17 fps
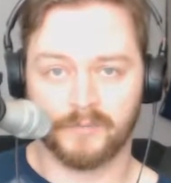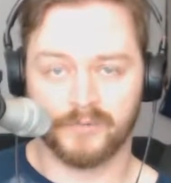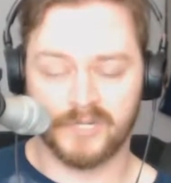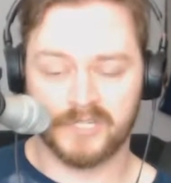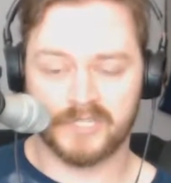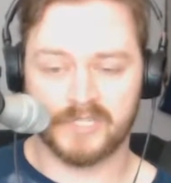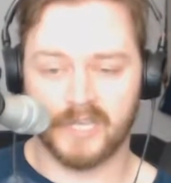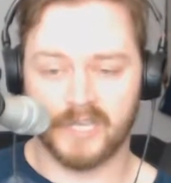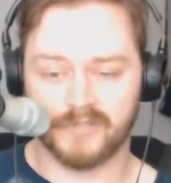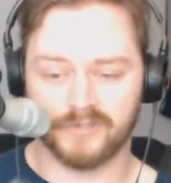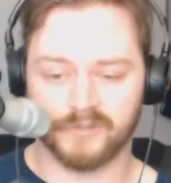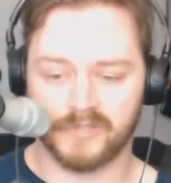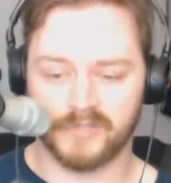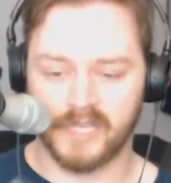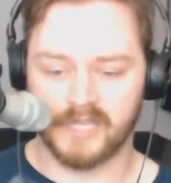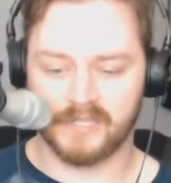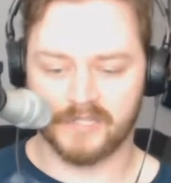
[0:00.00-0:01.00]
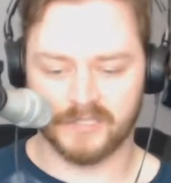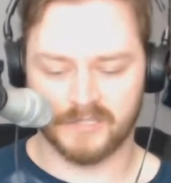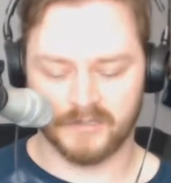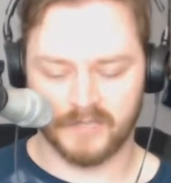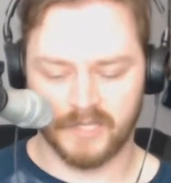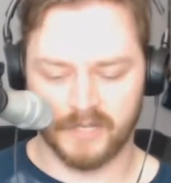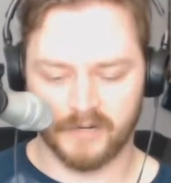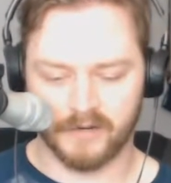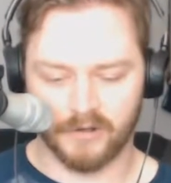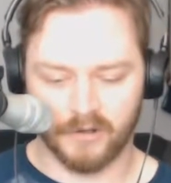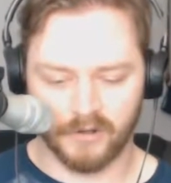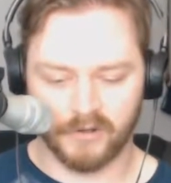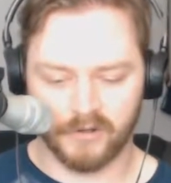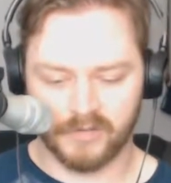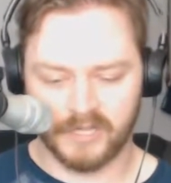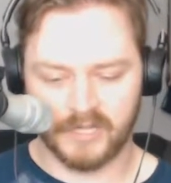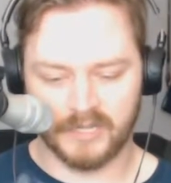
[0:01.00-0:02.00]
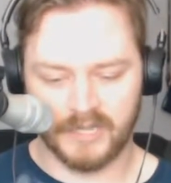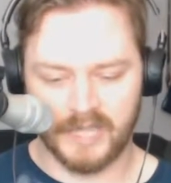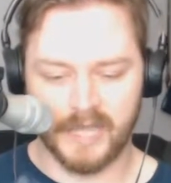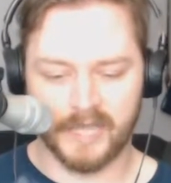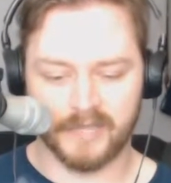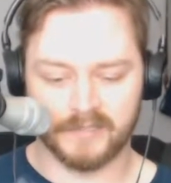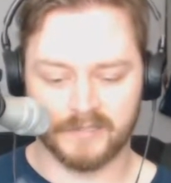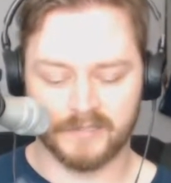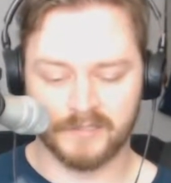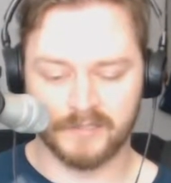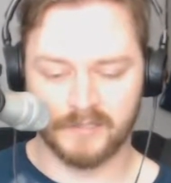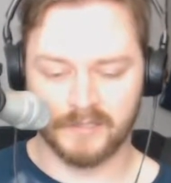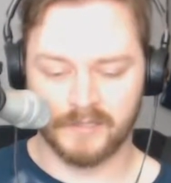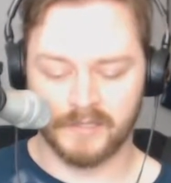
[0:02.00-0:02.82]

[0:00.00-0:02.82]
pre-scheduled, they just let it all collect.